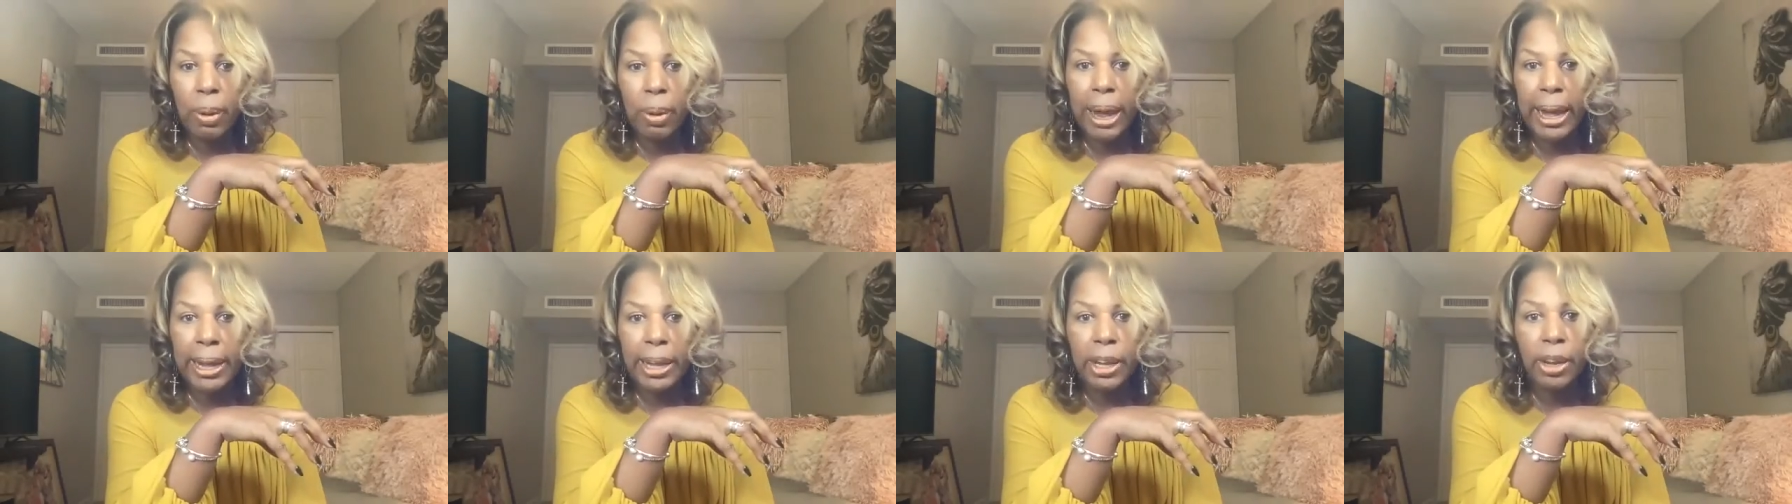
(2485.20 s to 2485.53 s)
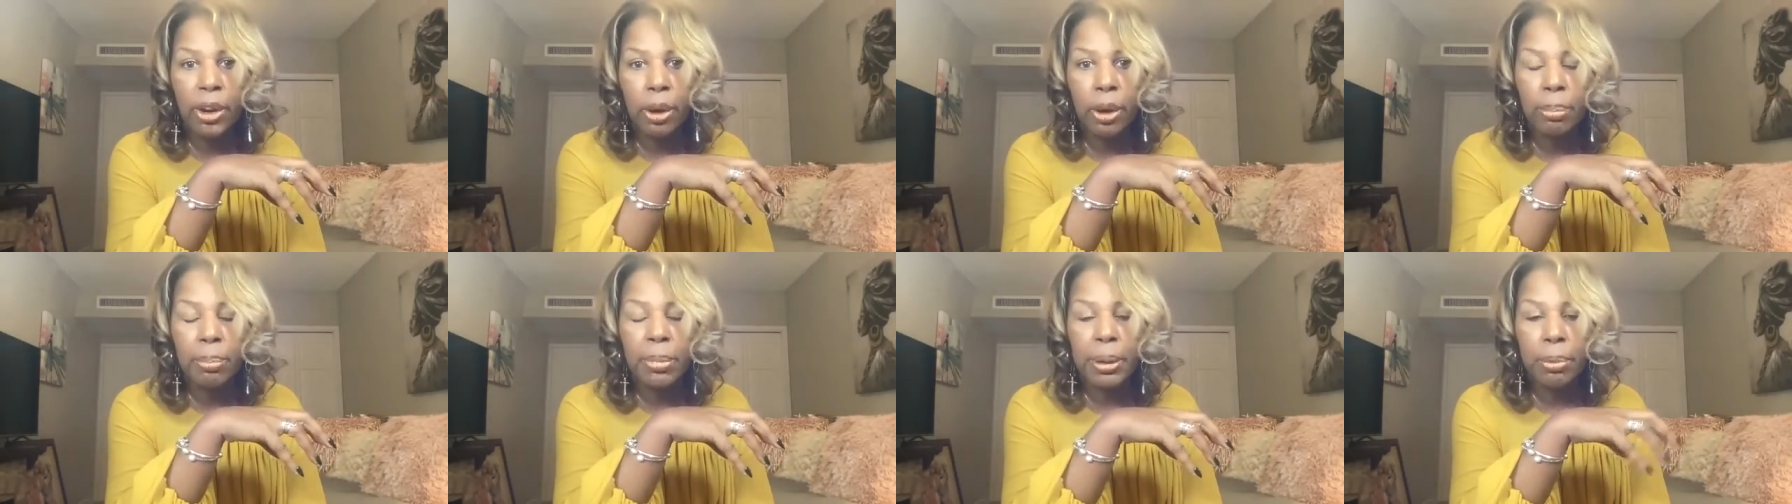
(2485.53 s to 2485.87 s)
Right.
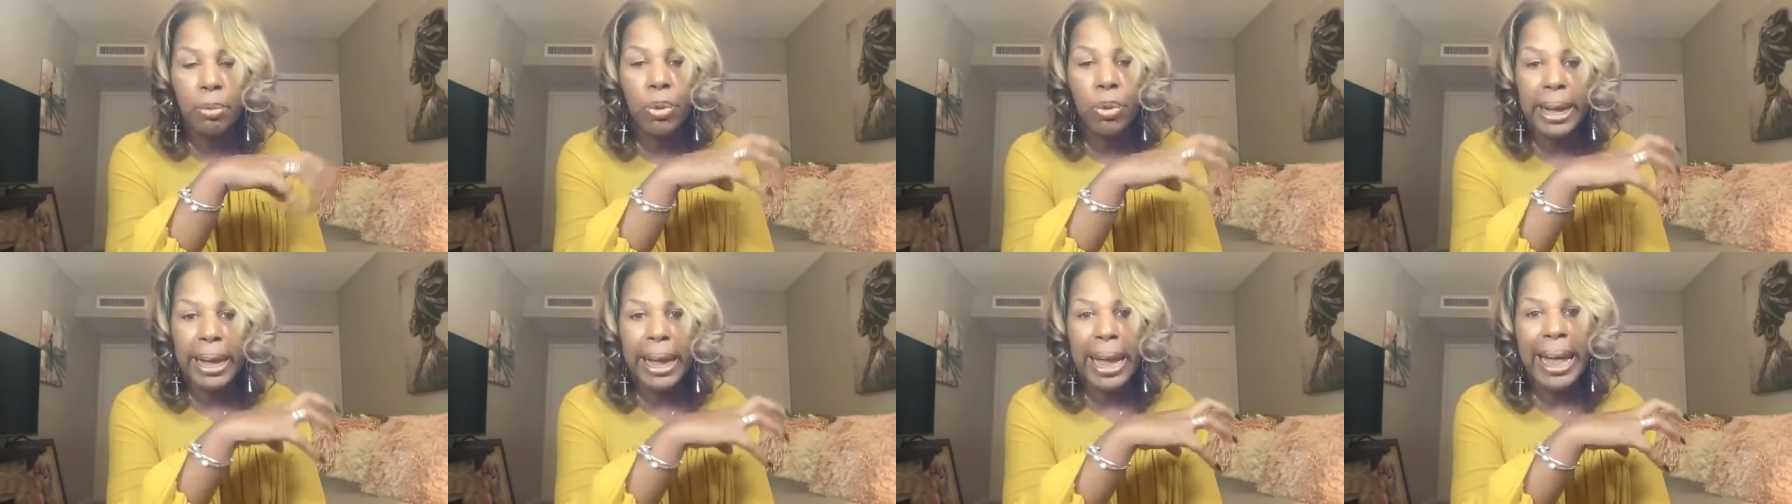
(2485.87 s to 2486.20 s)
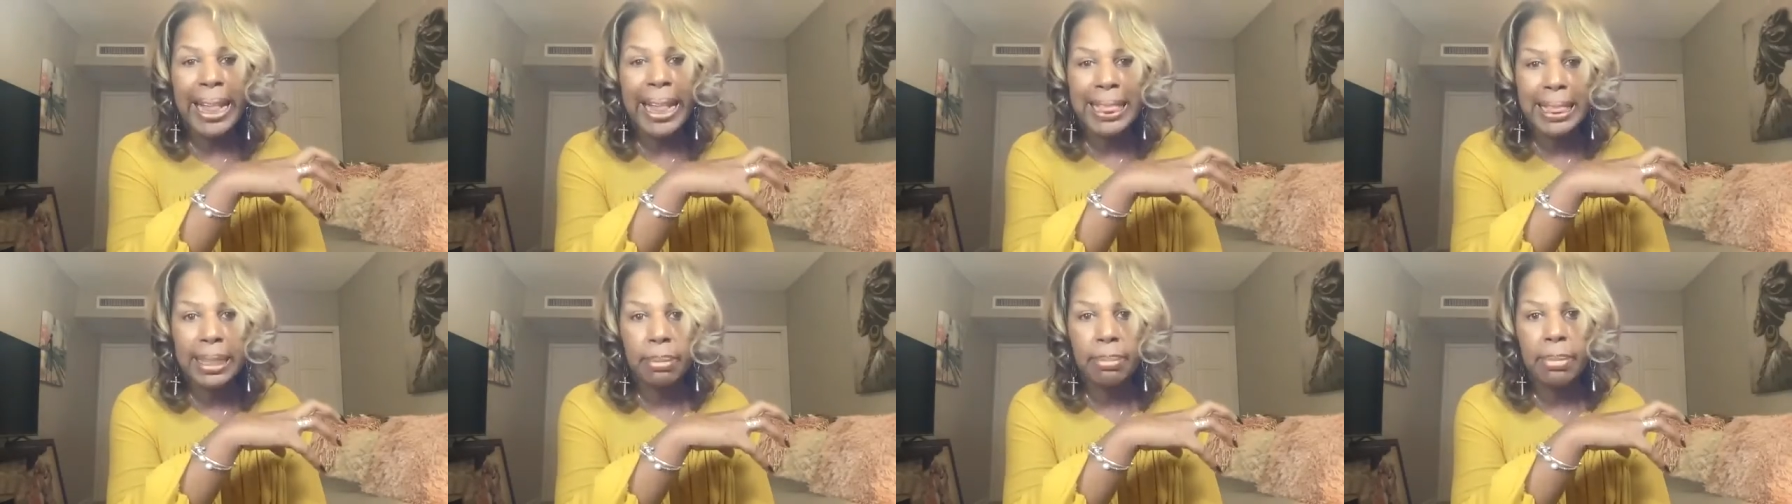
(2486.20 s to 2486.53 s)
What
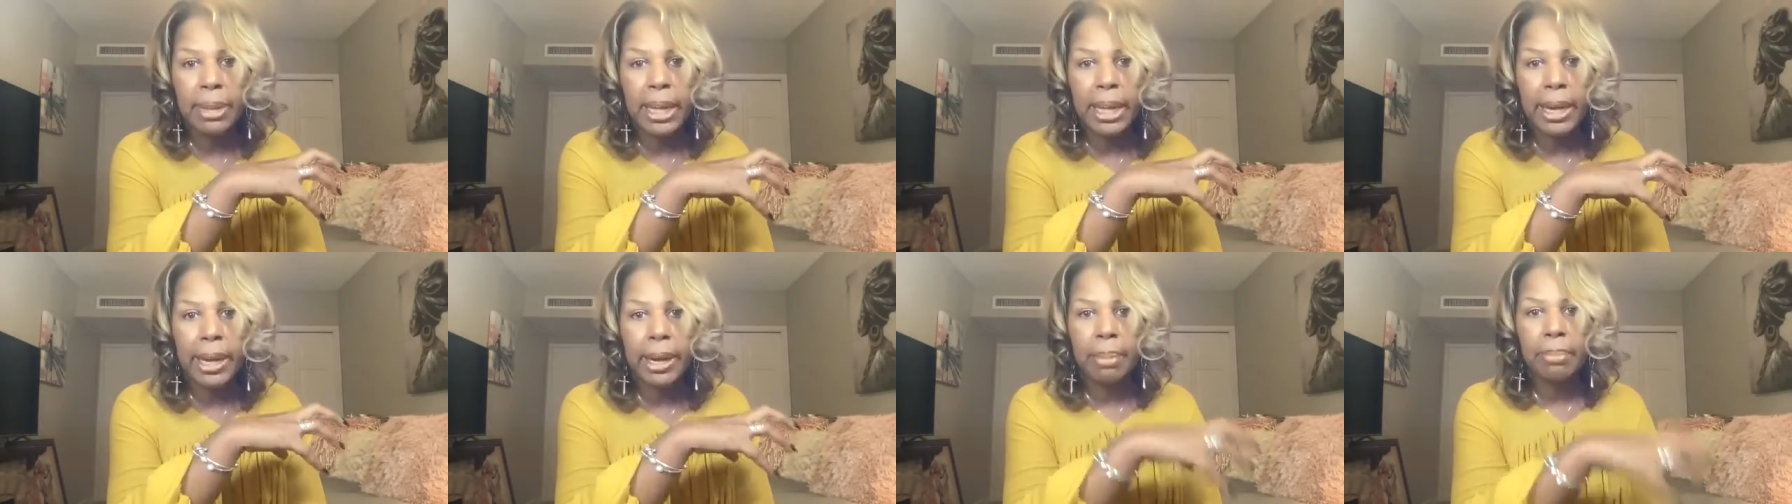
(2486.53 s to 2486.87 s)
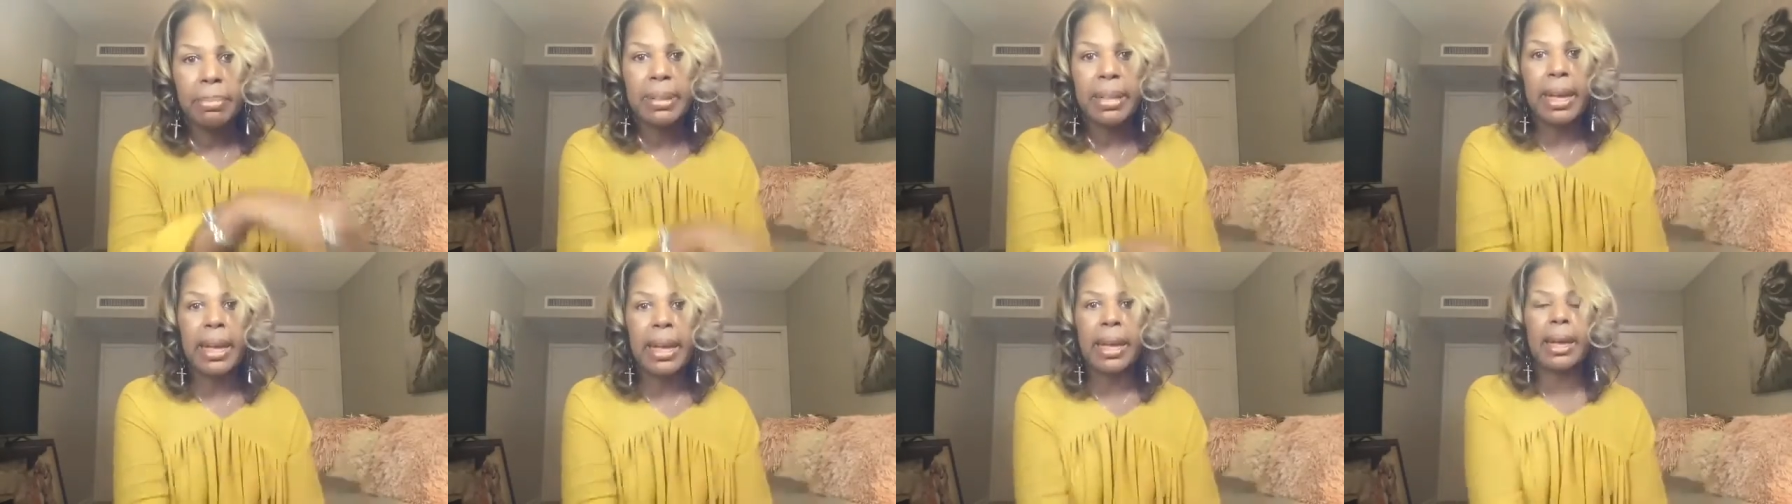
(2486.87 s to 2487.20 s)
got them there, I'm
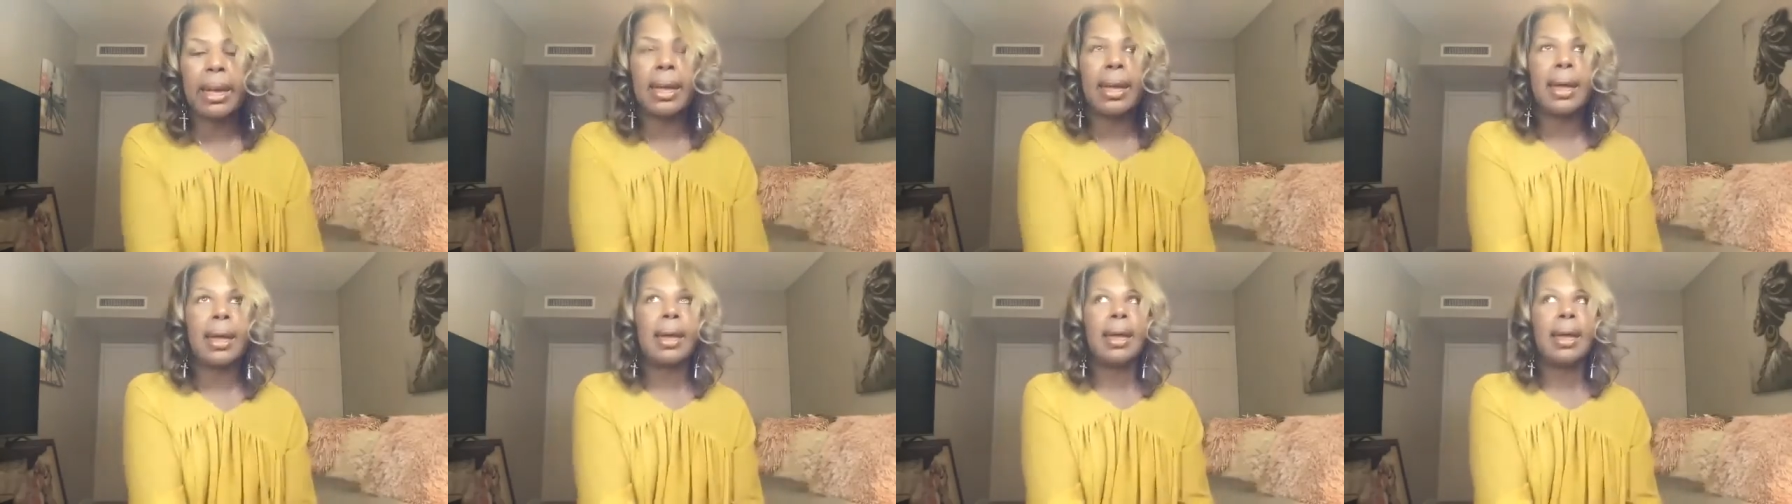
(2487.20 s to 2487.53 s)
saying.